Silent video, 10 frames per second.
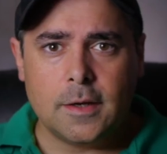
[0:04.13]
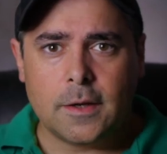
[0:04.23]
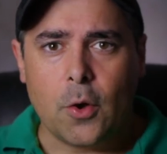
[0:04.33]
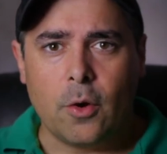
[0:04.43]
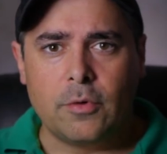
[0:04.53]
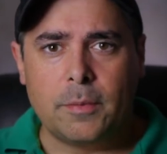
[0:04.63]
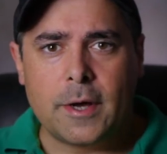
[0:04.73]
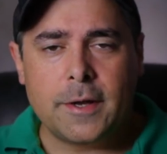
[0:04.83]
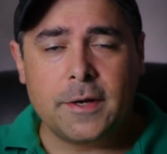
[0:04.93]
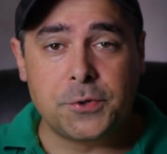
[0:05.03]
Hello,
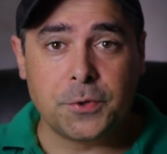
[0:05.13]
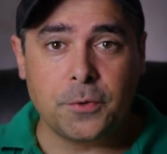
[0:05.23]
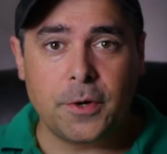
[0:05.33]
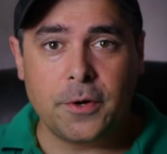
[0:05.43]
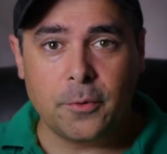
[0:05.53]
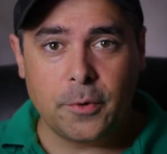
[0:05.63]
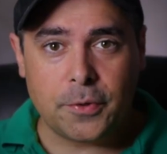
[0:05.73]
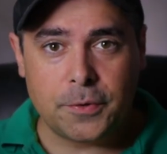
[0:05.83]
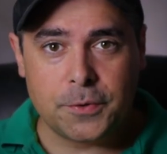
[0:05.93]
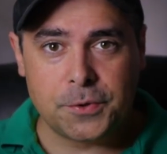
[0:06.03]
everybody. Drew here
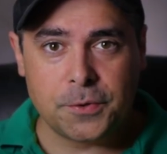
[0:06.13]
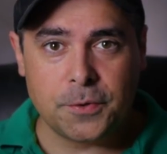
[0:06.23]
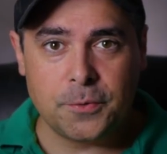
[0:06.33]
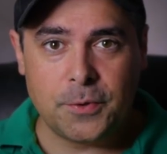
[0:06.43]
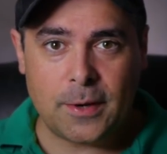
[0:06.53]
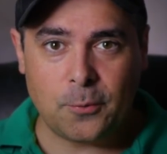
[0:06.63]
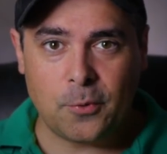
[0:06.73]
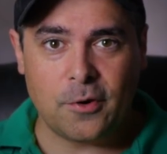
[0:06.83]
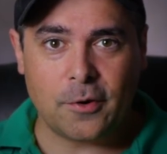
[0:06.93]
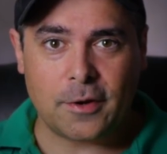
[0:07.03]
with the Drew
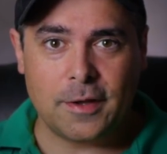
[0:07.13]
Network.